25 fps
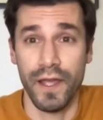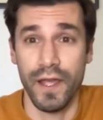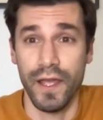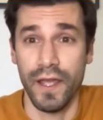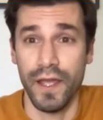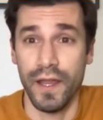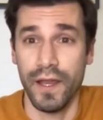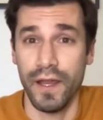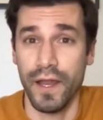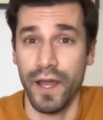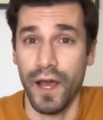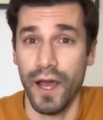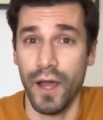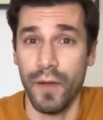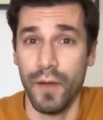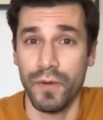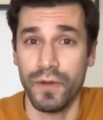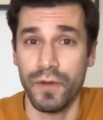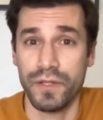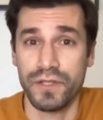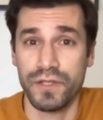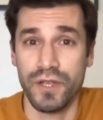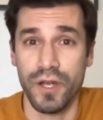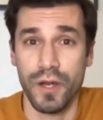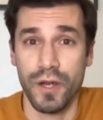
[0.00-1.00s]
and I
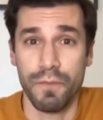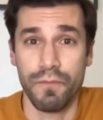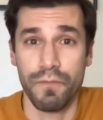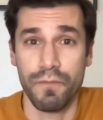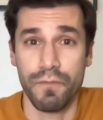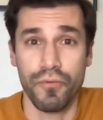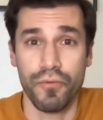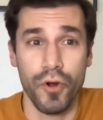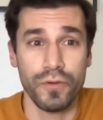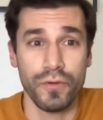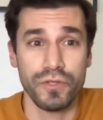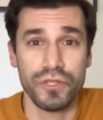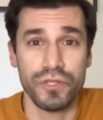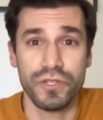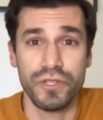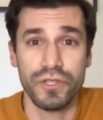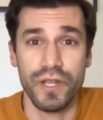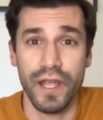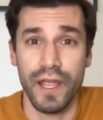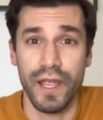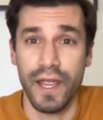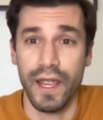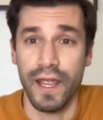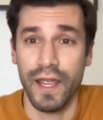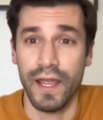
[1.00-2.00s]
was approached
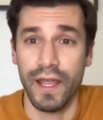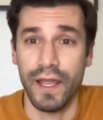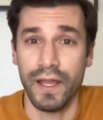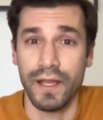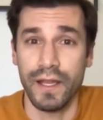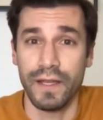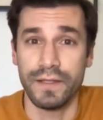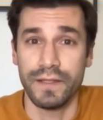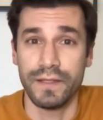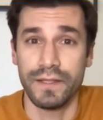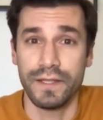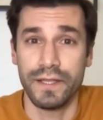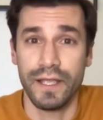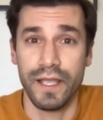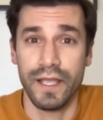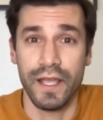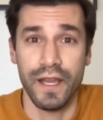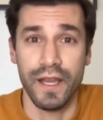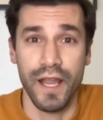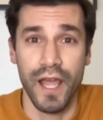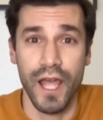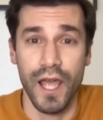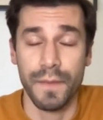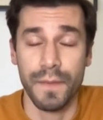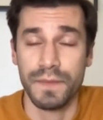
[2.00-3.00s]
and
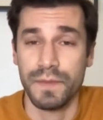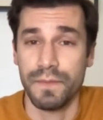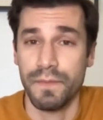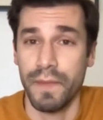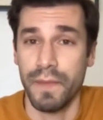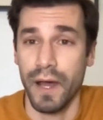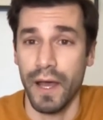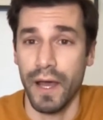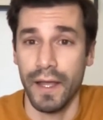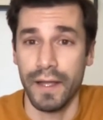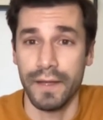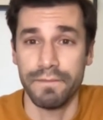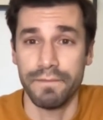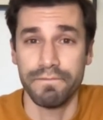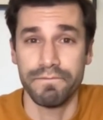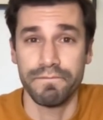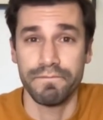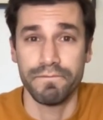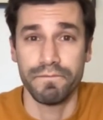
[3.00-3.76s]
kidnapped by